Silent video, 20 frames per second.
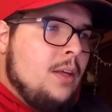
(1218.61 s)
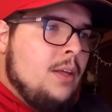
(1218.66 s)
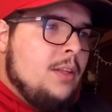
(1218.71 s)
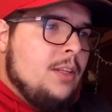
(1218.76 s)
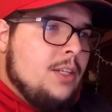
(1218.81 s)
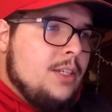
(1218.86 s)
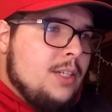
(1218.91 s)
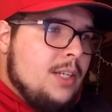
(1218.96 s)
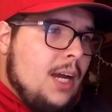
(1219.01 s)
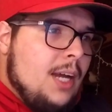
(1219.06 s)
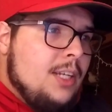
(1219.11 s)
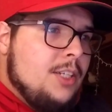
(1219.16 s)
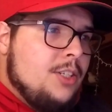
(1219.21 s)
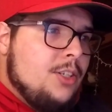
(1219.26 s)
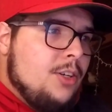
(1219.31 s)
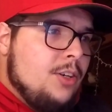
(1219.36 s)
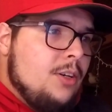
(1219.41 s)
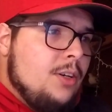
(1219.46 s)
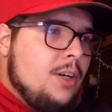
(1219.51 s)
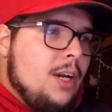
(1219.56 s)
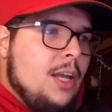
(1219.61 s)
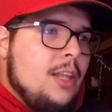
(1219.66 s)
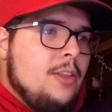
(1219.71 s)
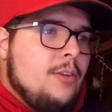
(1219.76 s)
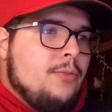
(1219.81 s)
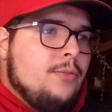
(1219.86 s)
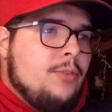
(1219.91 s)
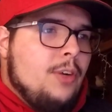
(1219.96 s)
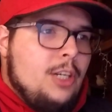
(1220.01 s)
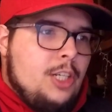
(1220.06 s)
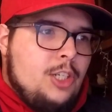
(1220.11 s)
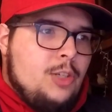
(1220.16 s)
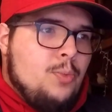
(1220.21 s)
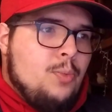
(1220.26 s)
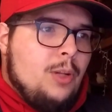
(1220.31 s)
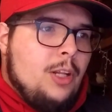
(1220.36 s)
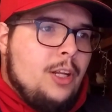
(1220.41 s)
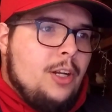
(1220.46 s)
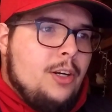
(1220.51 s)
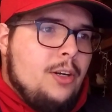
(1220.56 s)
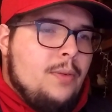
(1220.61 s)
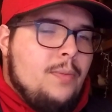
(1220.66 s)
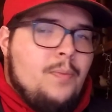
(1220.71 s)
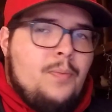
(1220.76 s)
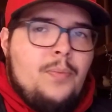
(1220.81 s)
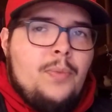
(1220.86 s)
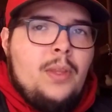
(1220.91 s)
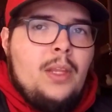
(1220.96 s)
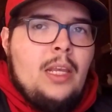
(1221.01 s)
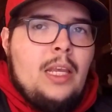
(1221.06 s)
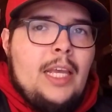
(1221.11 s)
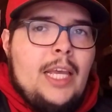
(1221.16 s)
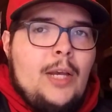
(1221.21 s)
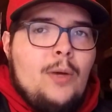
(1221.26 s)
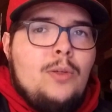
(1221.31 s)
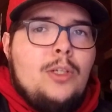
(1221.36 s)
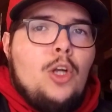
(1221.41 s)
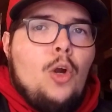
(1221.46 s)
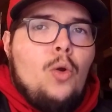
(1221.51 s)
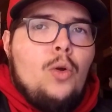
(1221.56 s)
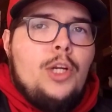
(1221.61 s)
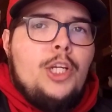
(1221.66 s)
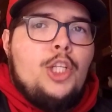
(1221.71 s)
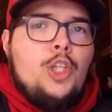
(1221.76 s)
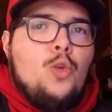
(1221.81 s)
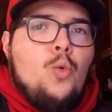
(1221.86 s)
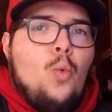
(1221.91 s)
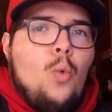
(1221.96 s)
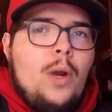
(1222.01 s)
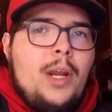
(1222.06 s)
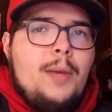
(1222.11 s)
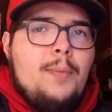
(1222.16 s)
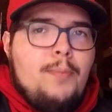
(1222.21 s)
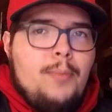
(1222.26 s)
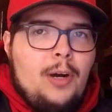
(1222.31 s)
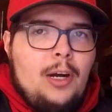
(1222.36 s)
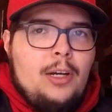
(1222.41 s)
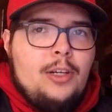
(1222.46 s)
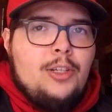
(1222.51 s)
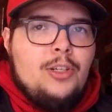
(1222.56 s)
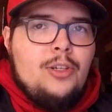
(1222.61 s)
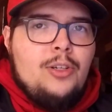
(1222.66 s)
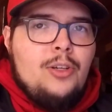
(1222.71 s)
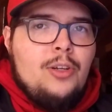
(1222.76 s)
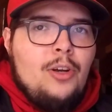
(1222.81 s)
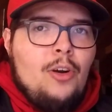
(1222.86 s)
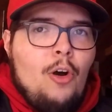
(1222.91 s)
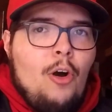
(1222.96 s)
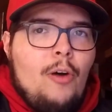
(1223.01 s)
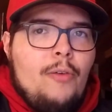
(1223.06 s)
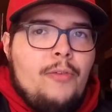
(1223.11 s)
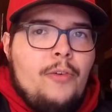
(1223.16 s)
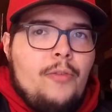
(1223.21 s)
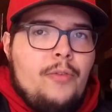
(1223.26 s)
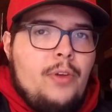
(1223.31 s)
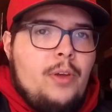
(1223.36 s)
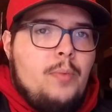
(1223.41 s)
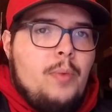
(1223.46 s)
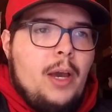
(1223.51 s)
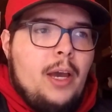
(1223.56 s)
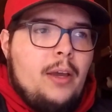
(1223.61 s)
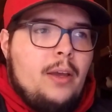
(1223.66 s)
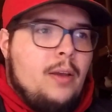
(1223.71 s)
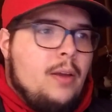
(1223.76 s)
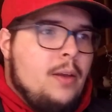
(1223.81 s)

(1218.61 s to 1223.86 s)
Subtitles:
The side skirt and the front splitter, it was only 20 bucks off of eBay.